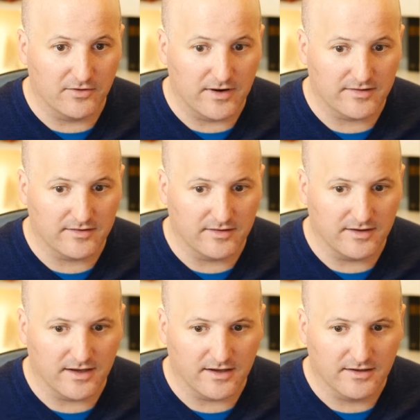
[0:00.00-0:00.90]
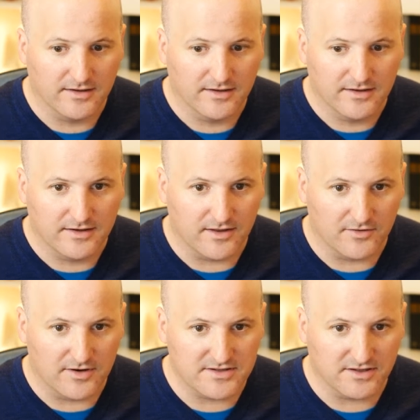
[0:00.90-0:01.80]
the rest of
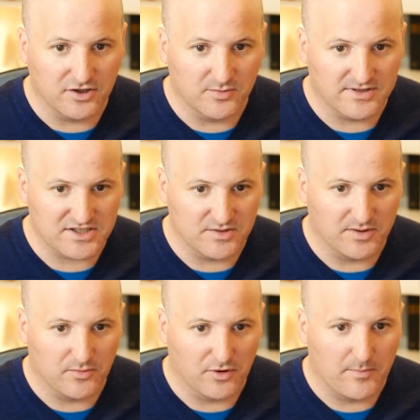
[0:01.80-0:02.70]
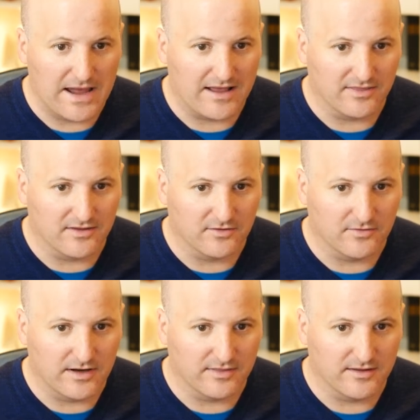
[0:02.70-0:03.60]
the cube is actually a bit more matte than
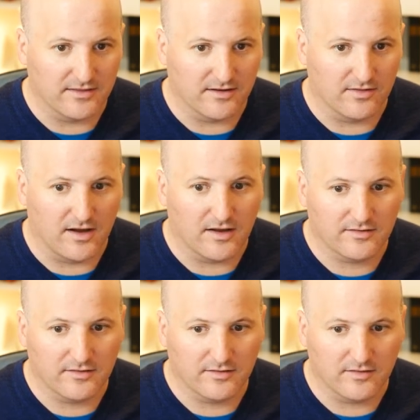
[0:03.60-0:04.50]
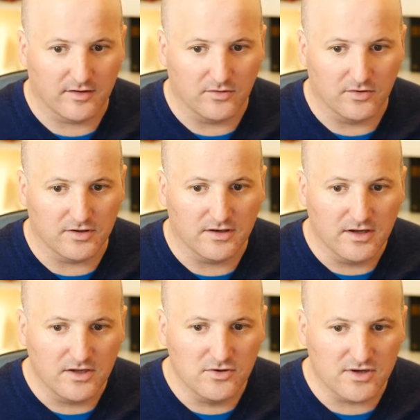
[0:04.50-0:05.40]
the gloss. So you can
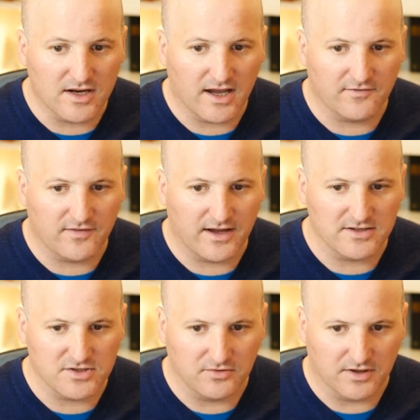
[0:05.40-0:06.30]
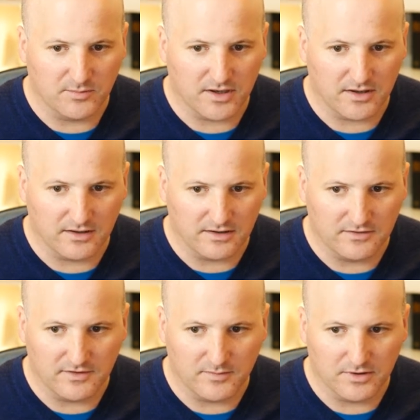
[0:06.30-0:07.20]
kind of fine tune it, but I'm going to
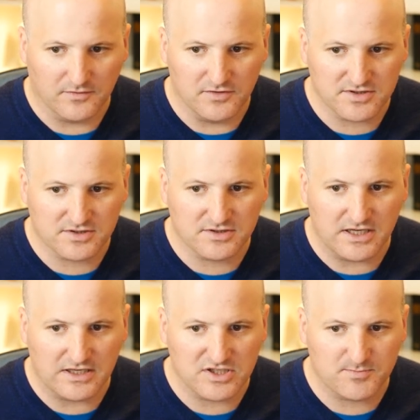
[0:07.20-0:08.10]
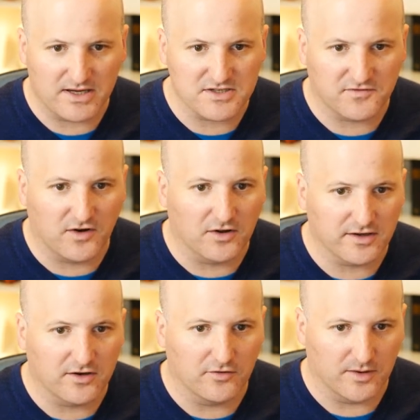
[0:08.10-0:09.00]
leave it. But if you just by
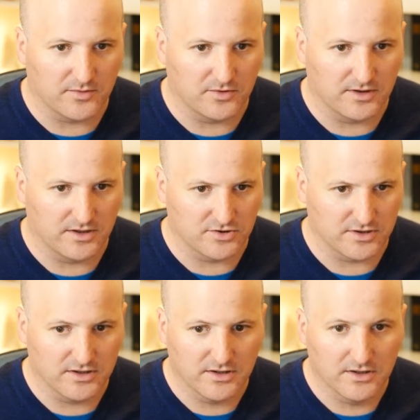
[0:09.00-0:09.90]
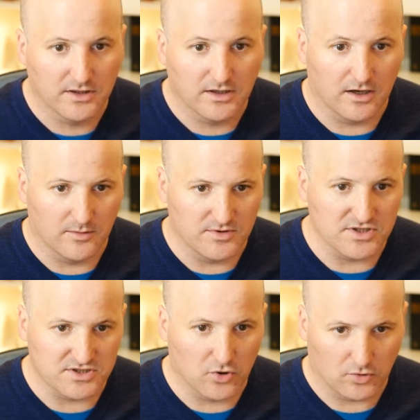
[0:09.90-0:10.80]
default, it goes up to 100, and
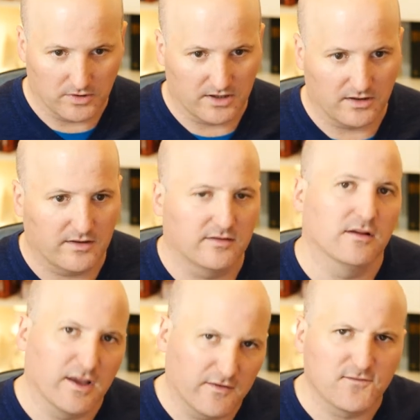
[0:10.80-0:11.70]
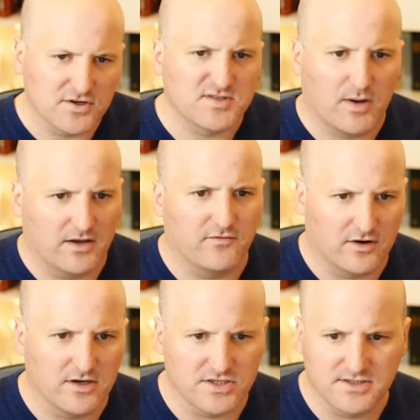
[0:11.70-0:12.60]
just totally glossy, like for spot
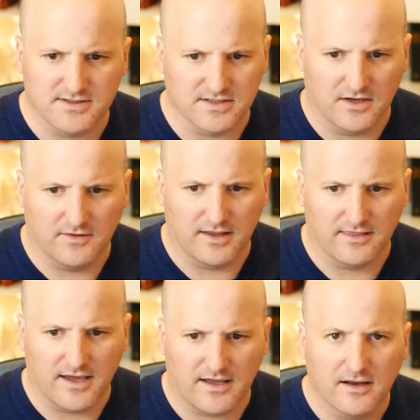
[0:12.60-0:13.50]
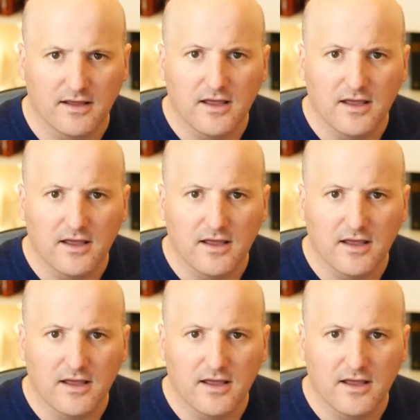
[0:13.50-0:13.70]
varnishes and stuff like that.